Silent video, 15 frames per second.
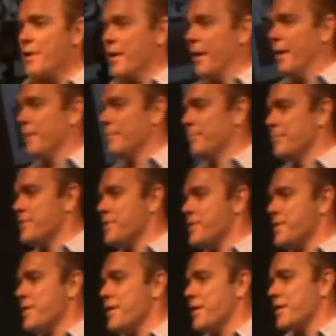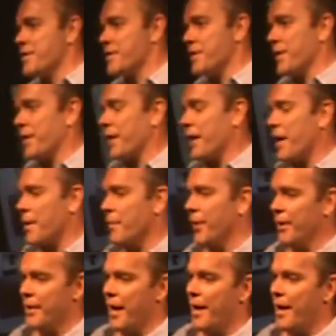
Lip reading: to rent. Seriously, got to rent.